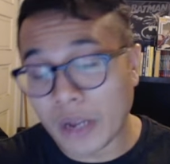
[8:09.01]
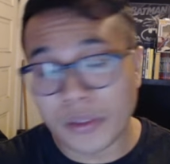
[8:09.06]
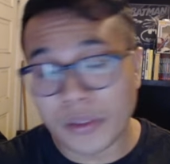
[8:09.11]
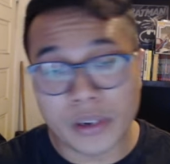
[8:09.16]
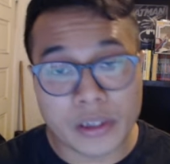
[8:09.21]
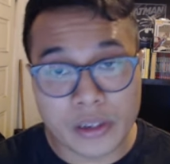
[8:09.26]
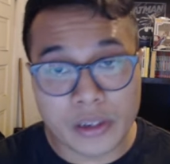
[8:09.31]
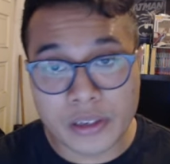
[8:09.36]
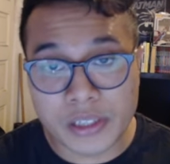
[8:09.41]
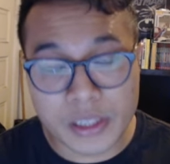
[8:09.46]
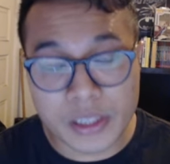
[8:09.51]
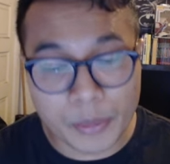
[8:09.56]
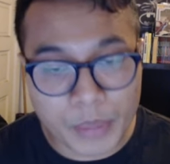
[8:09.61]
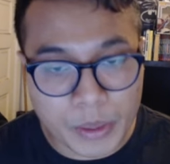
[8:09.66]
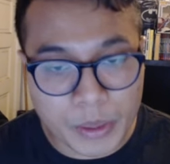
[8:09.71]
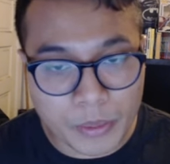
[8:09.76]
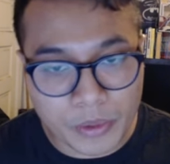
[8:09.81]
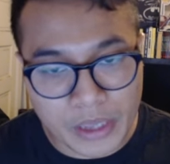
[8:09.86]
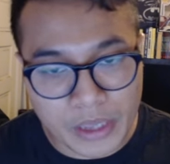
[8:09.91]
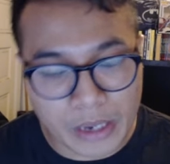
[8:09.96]
there's some
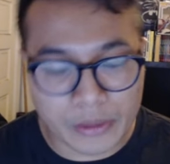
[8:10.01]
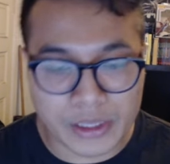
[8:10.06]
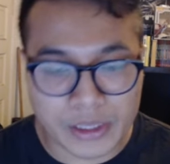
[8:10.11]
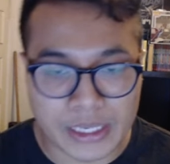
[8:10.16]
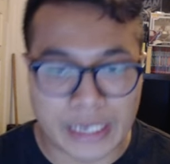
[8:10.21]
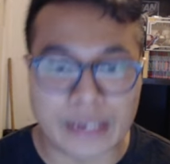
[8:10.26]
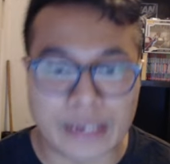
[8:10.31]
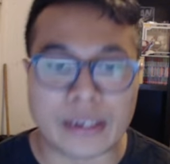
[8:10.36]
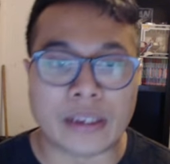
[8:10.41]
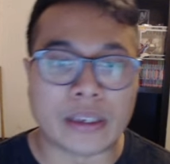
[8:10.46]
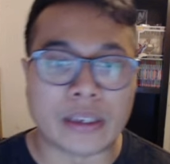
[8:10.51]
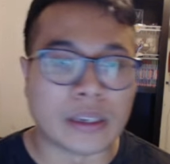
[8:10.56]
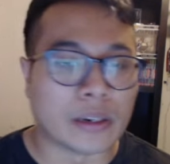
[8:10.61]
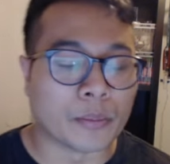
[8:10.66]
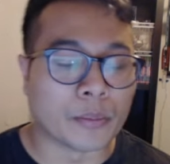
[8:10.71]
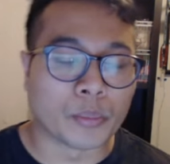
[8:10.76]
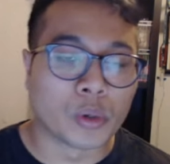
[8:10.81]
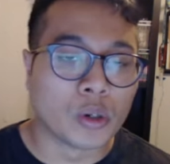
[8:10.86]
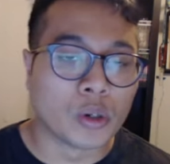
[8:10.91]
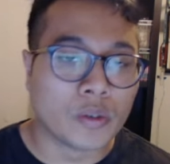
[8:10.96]
people that would say it
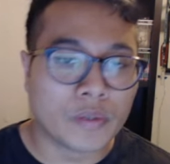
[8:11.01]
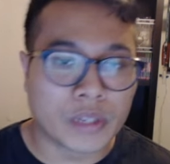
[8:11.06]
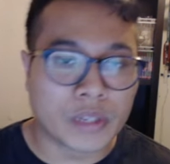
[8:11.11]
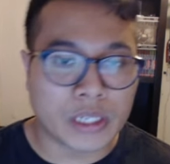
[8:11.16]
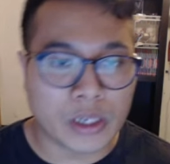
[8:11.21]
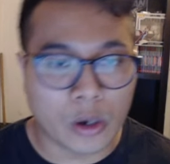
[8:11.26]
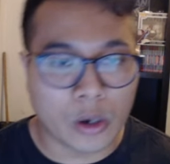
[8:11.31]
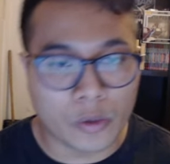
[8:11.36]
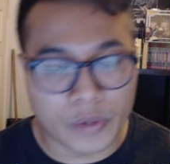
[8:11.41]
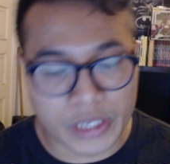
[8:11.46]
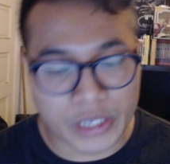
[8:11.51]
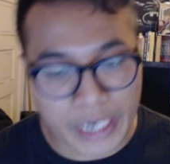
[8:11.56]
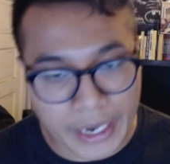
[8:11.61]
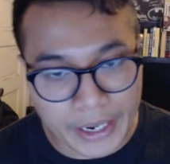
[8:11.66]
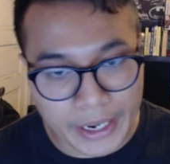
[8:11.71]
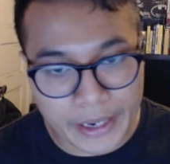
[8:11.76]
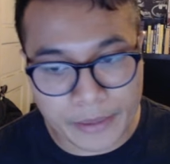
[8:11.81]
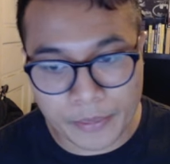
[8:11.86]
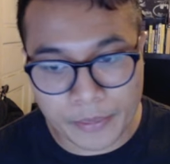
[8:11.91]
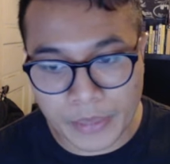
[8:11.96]
improved over
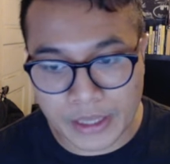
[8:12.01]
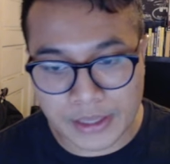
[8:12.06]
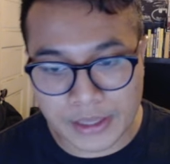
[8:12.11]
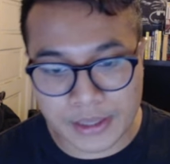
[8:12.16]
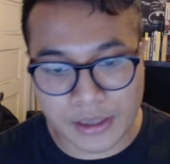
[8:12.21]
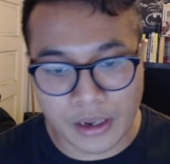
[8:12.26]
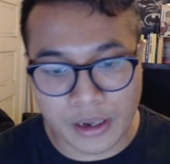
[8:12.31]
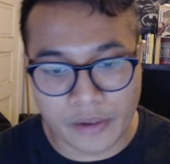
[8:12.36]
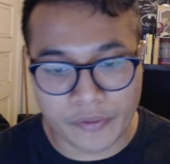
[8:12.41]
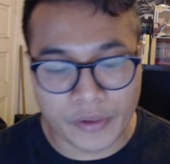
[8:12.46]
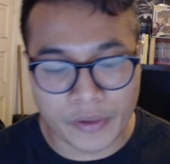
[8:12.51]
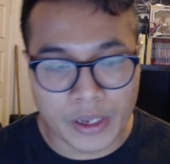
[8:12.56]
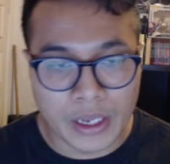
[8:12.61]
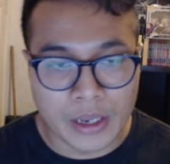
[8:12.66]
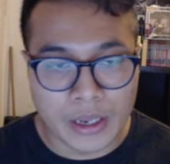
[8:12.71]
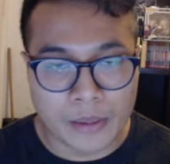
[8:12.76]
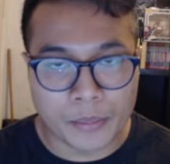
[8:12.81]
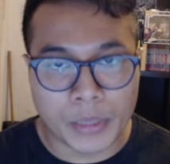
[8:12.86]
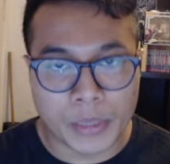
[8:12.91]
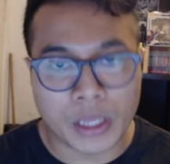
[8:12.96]
time and stuff,
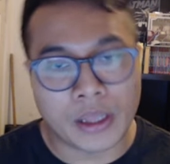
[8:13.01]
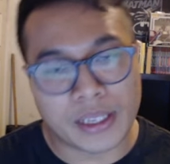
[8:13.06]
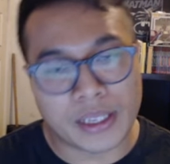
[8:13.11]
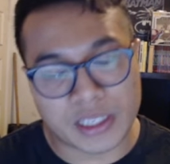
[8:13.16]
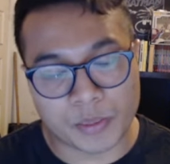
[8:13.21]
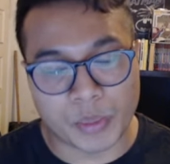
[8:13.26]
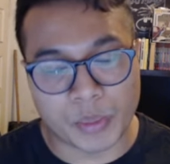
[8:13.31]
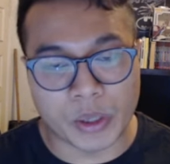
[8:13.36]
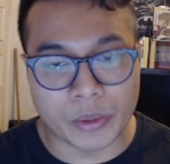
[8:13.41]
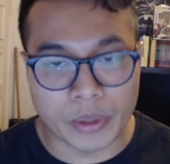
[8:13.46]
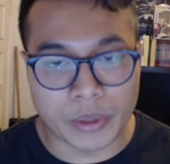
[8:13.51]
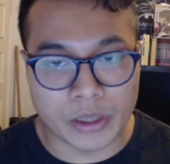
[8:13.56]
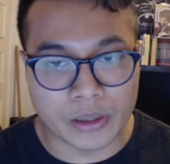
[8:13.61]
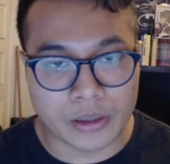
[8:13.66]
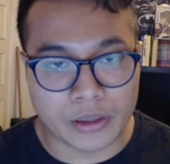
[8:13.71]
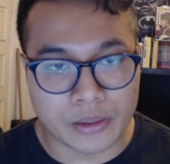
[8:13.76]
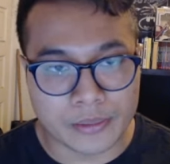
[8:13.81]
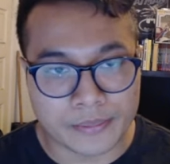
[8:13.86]
but let's be real.